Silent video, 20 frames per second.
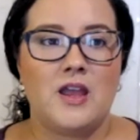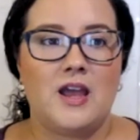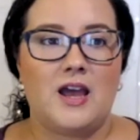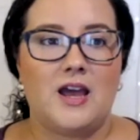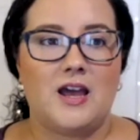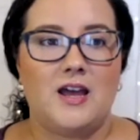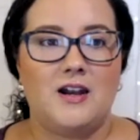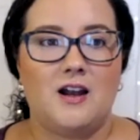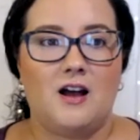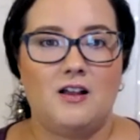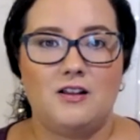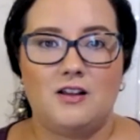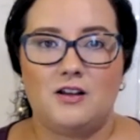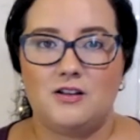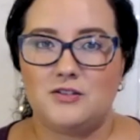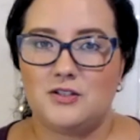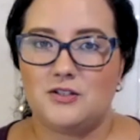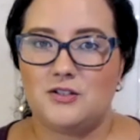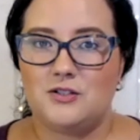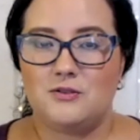And I'll
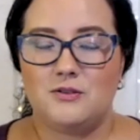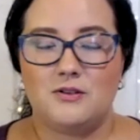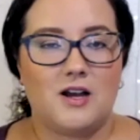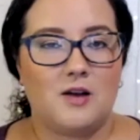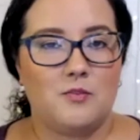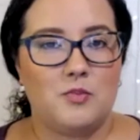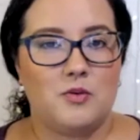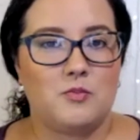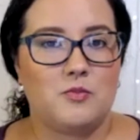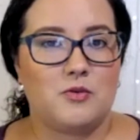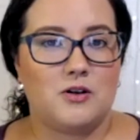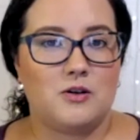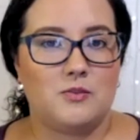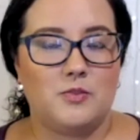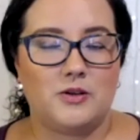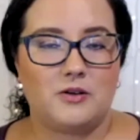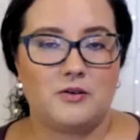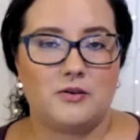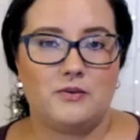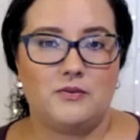also do a couple more
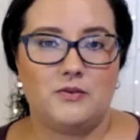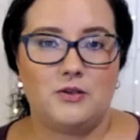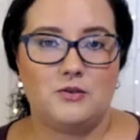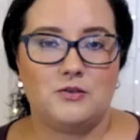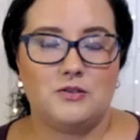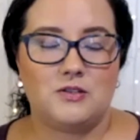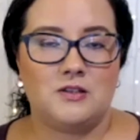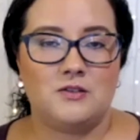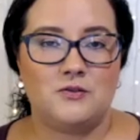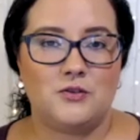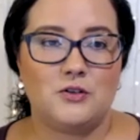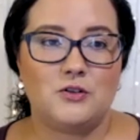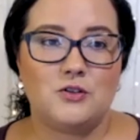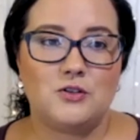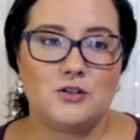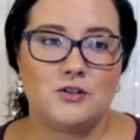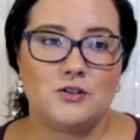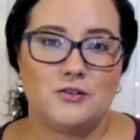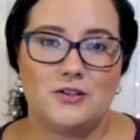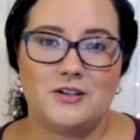book reviews in the
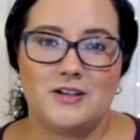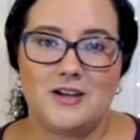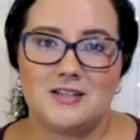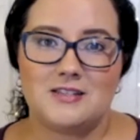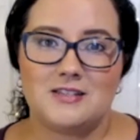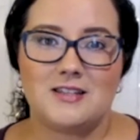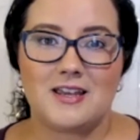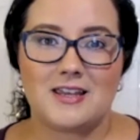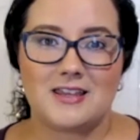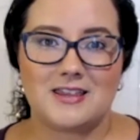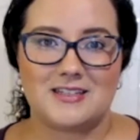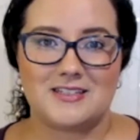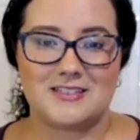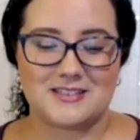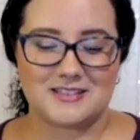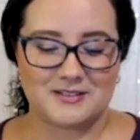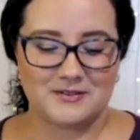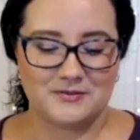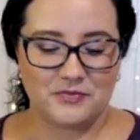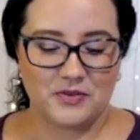future if you guys like
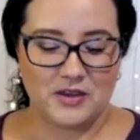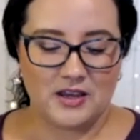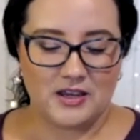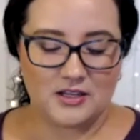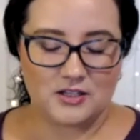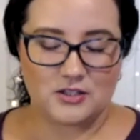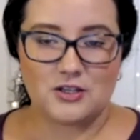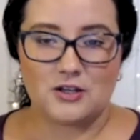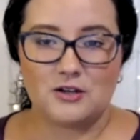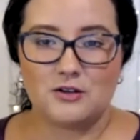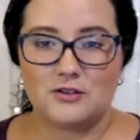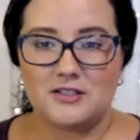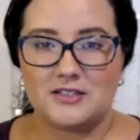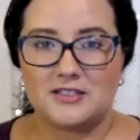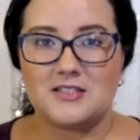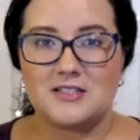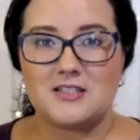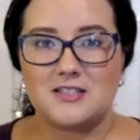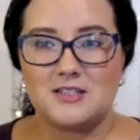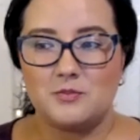this. So
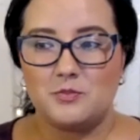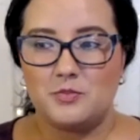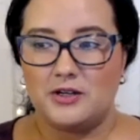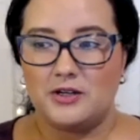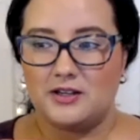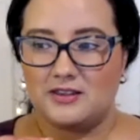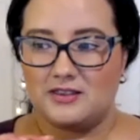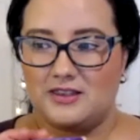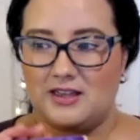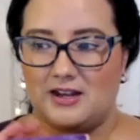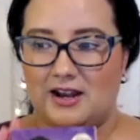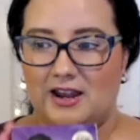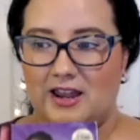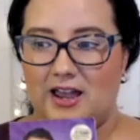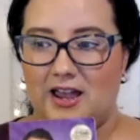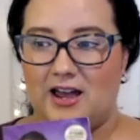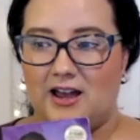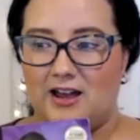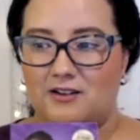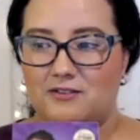this is the book that I
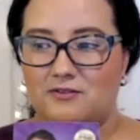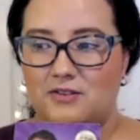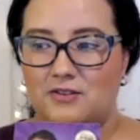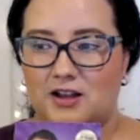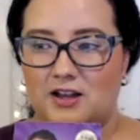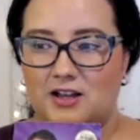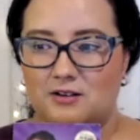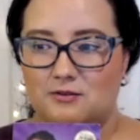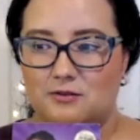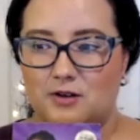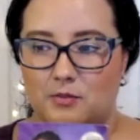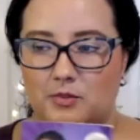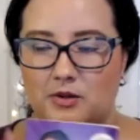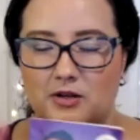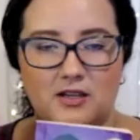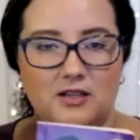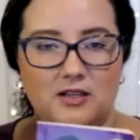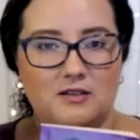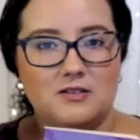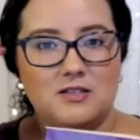have.
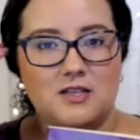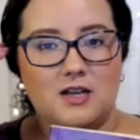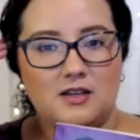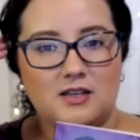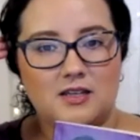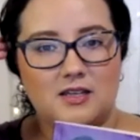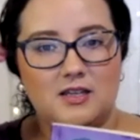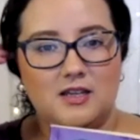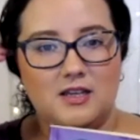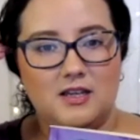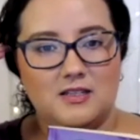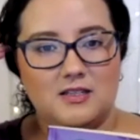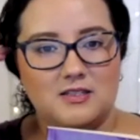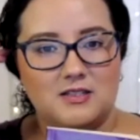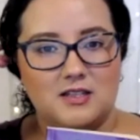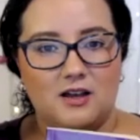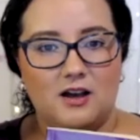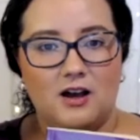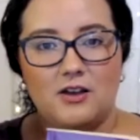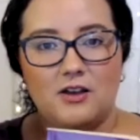Robert Kiyosaki is
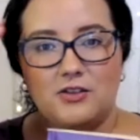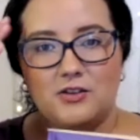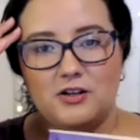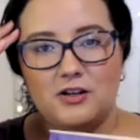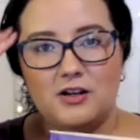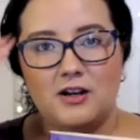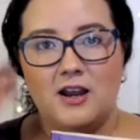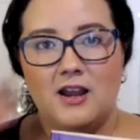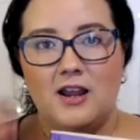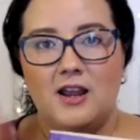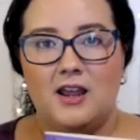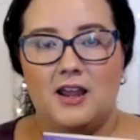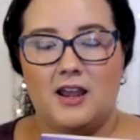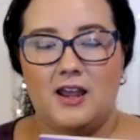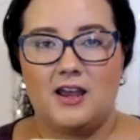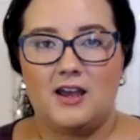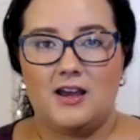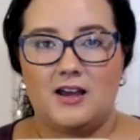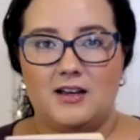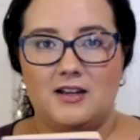the author,
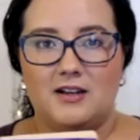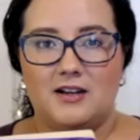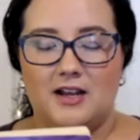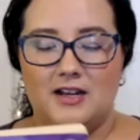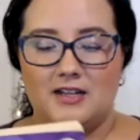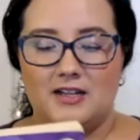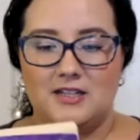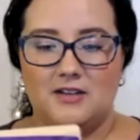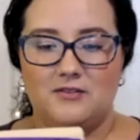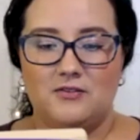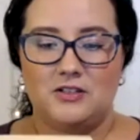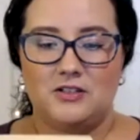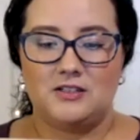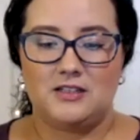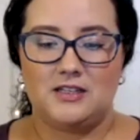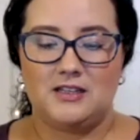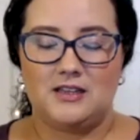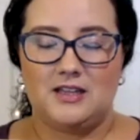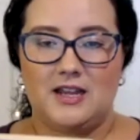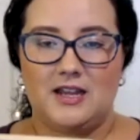and I
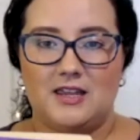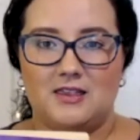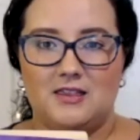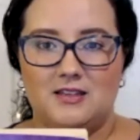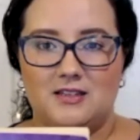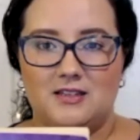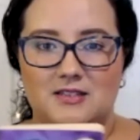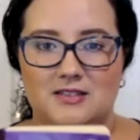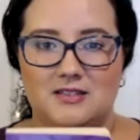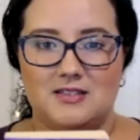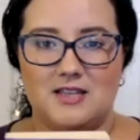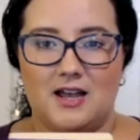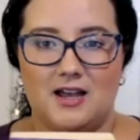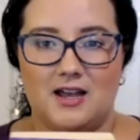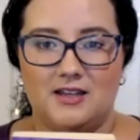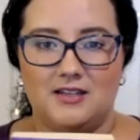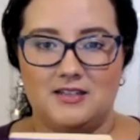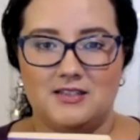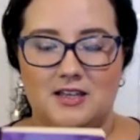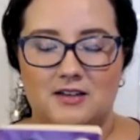definitely like this
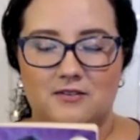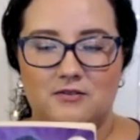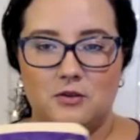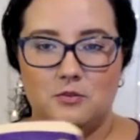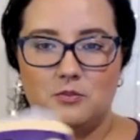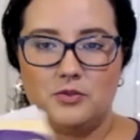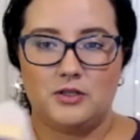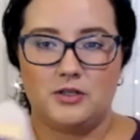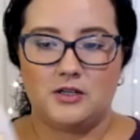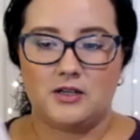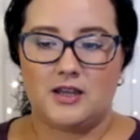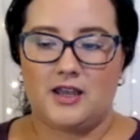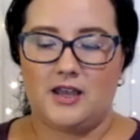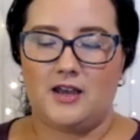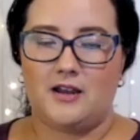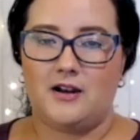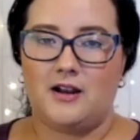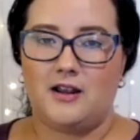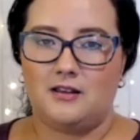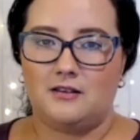size of the book,
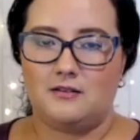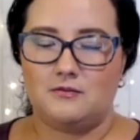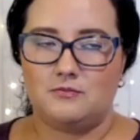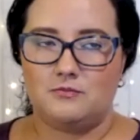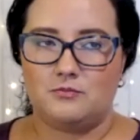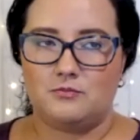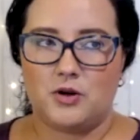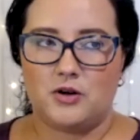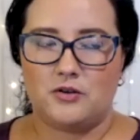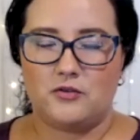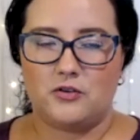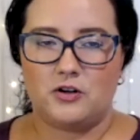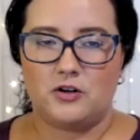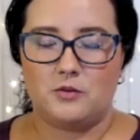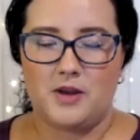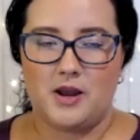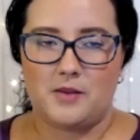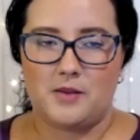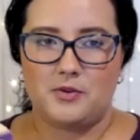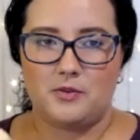and I prefer
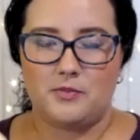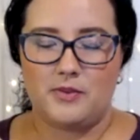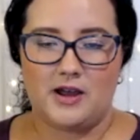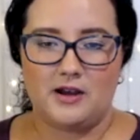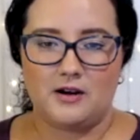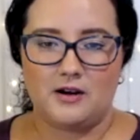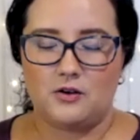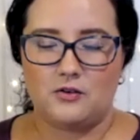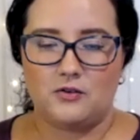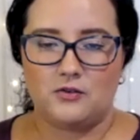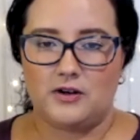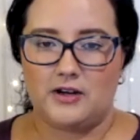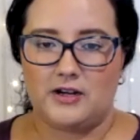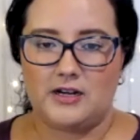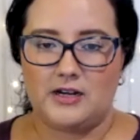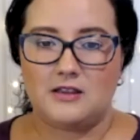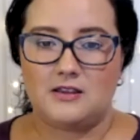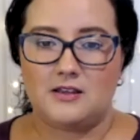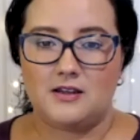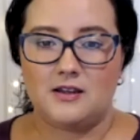paperback over
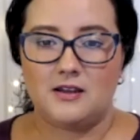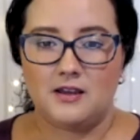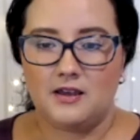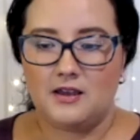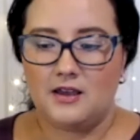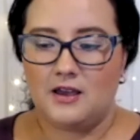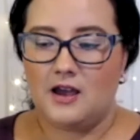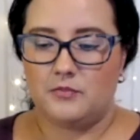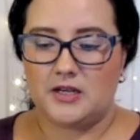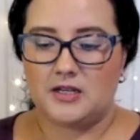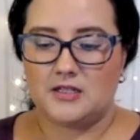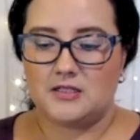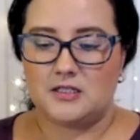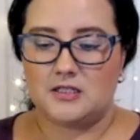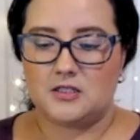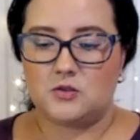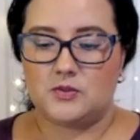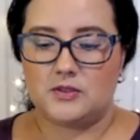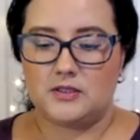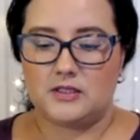anything because
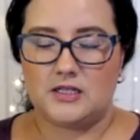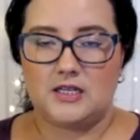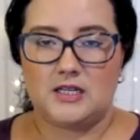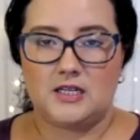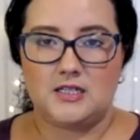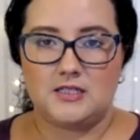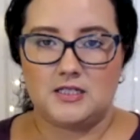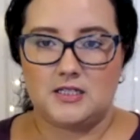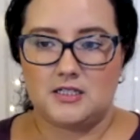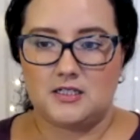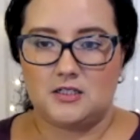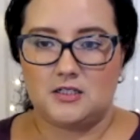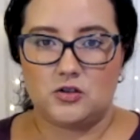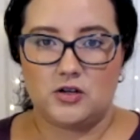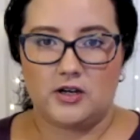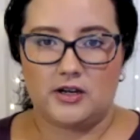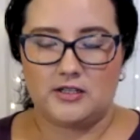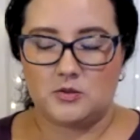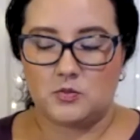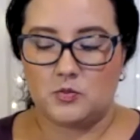it's really easy to
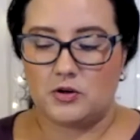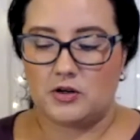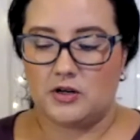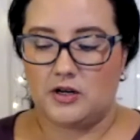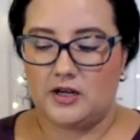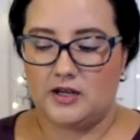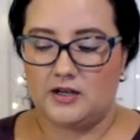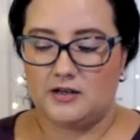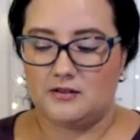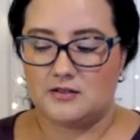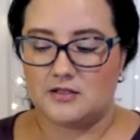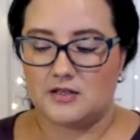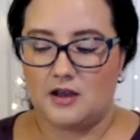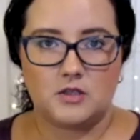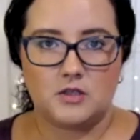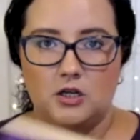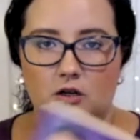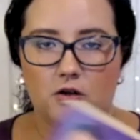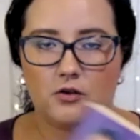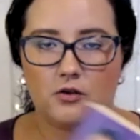transport and,
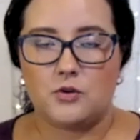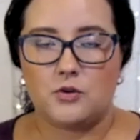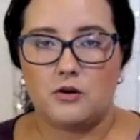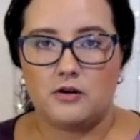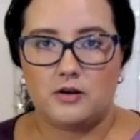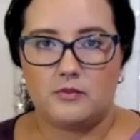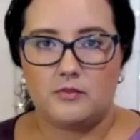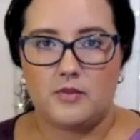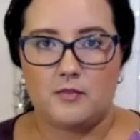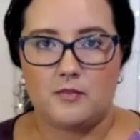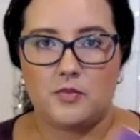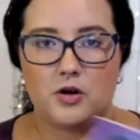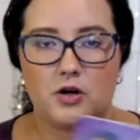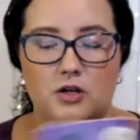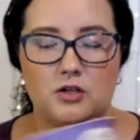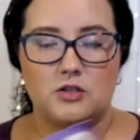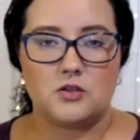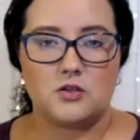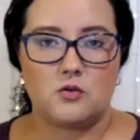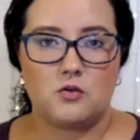you know, throw it in my
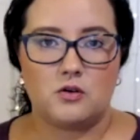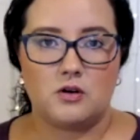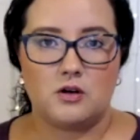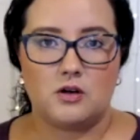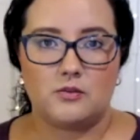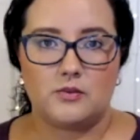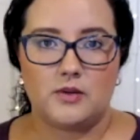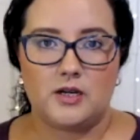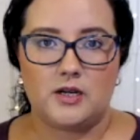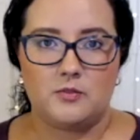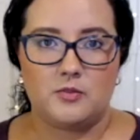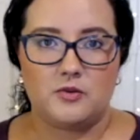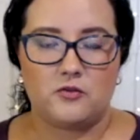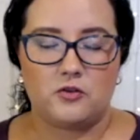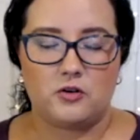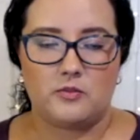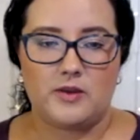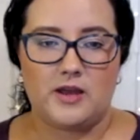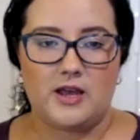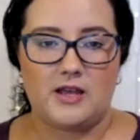purse or read it
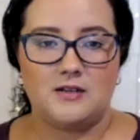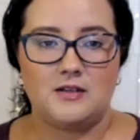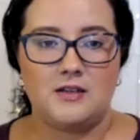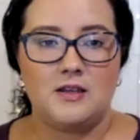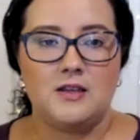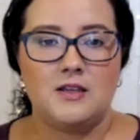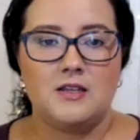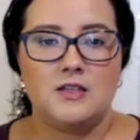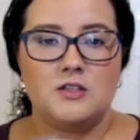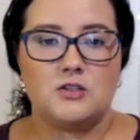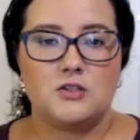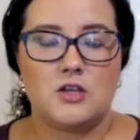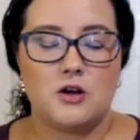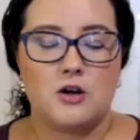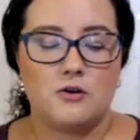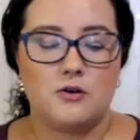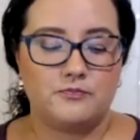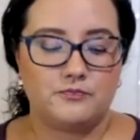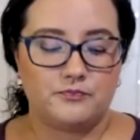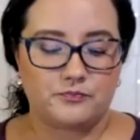before bed.
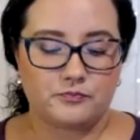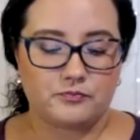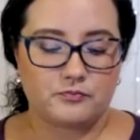So